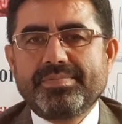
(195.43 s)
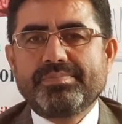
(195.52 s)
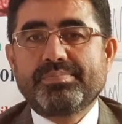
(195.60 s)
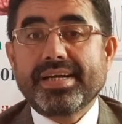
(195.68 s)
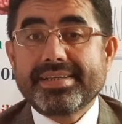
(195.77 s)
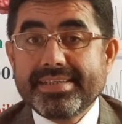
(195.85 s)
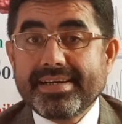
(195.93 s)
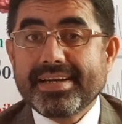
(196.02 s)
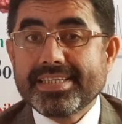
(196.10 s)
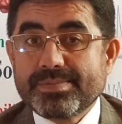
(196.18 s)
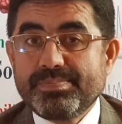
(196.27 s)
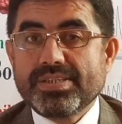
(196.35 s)
practical
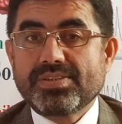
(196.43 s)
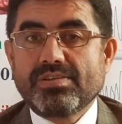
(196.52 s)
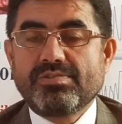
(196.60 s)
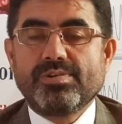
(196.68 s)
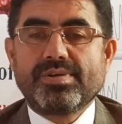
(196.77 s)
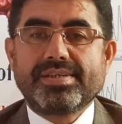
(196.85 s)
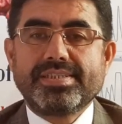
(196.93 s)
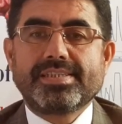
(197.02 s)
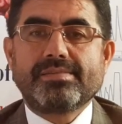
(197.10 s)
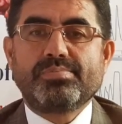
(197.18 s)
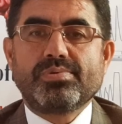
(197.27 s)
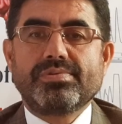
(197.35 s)
aspects of our
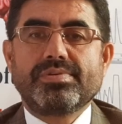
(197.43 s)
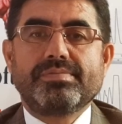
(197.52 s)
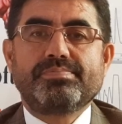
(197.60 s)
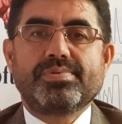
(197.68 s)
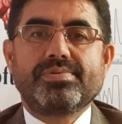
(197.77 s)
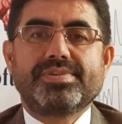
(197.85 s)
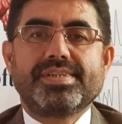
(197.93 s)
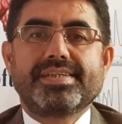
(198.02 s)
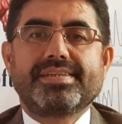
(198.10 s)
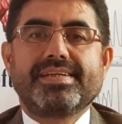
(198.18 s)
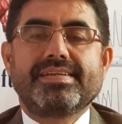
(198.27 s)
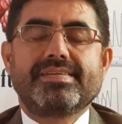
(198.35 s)
research
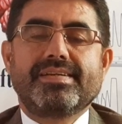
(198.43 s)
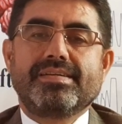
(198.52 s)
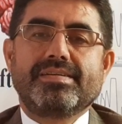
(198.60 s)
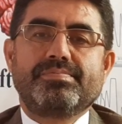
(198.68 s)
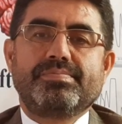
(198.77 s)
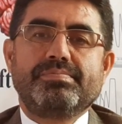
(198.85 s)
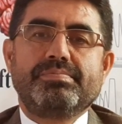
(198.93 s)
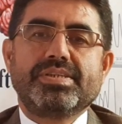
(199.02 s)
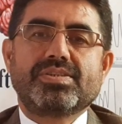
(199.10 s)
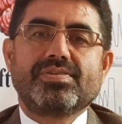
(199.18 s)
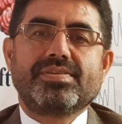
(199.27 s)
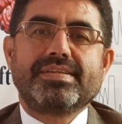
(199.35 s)
project and
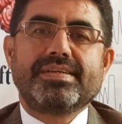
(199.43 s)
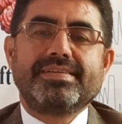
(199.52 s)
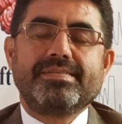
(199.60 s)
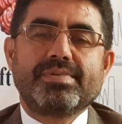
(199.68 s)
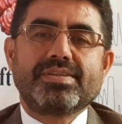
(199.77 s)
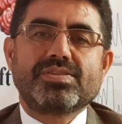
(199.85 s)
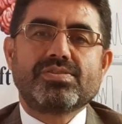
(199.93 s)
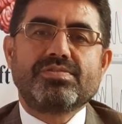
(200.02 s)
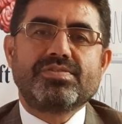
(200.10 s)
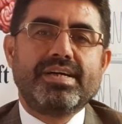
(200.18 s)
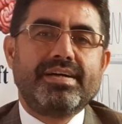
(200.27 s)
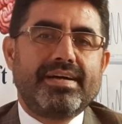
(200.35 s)
based on the demands
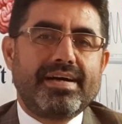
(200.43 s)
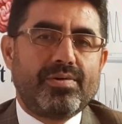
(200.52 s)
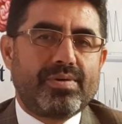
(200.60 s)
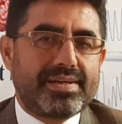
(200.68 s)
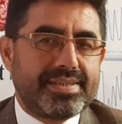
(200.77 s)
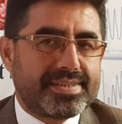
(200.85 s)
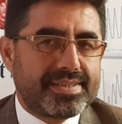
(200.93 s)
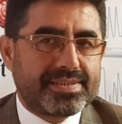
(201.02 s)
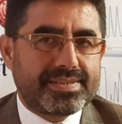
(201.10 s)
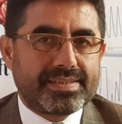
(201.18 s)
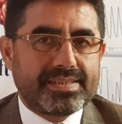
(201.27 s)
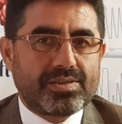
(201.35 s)
of our
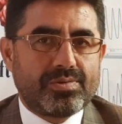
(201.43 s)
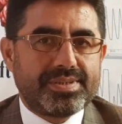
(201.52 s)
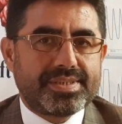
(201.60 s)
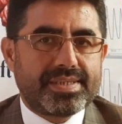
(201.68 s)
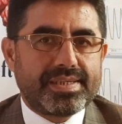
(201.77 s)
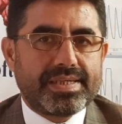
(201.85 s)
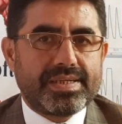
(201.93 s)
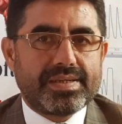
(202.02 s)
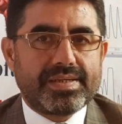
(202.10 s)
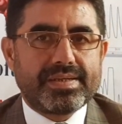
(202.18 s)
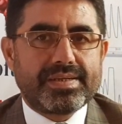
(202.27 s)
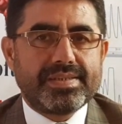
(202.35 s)
research question
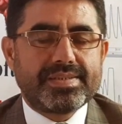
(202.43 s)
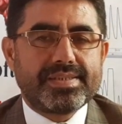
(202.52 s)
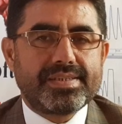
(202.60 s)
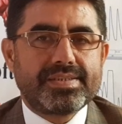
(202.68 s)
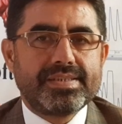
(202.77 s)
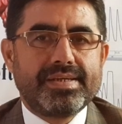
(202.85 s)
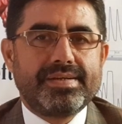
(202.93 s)
and research